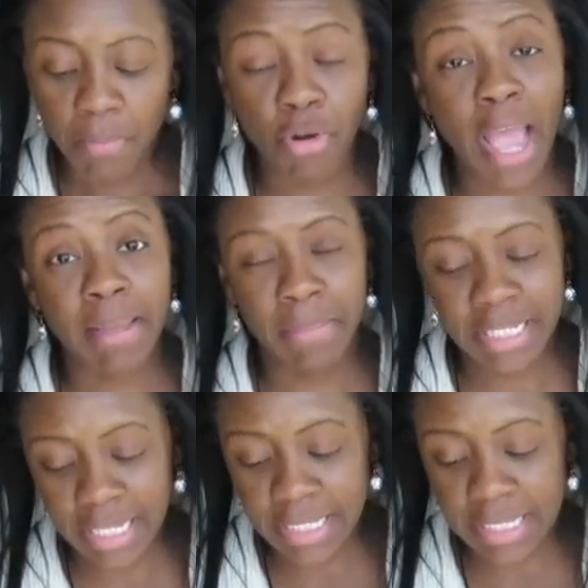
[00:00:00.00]

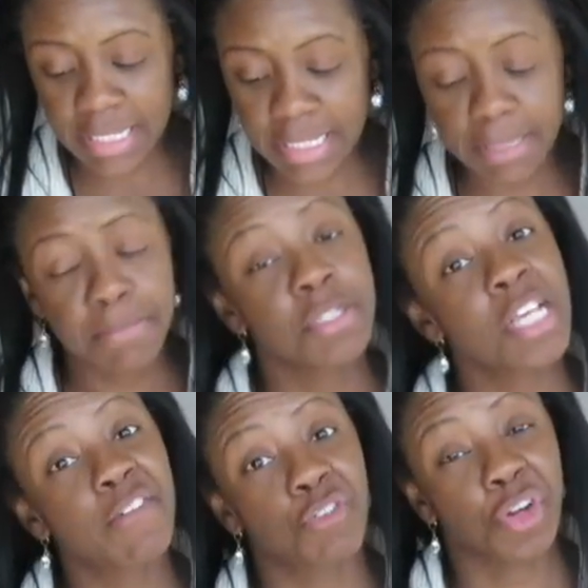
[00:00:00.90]
Pragmatists
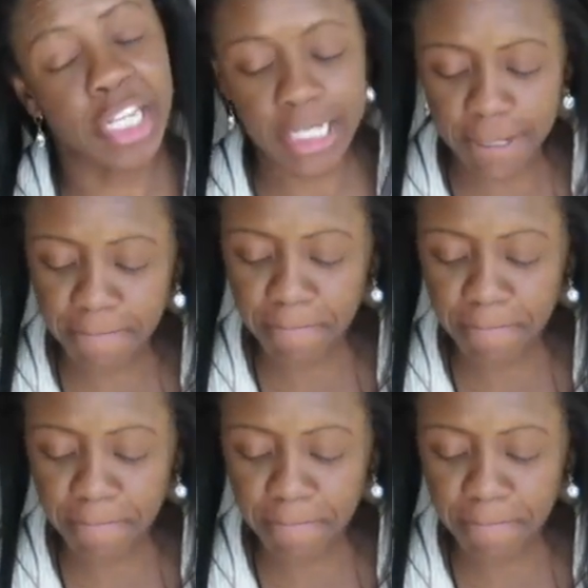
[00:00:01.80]
suffer it.